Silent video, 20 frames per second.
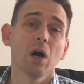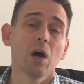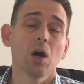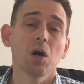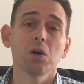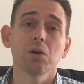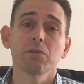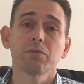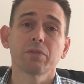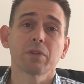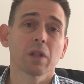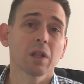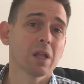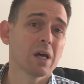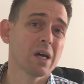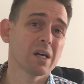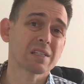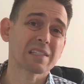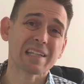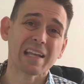over the
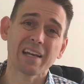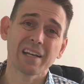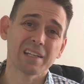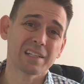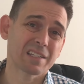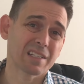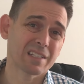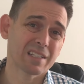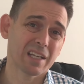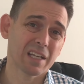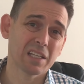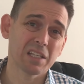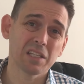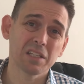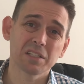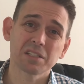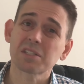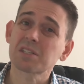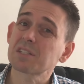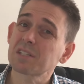last 8 to 10
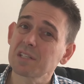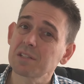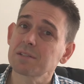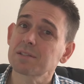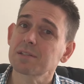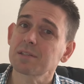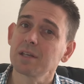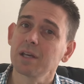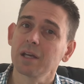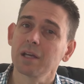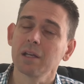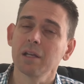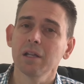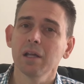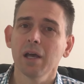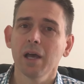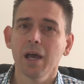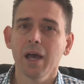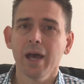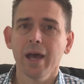years since then,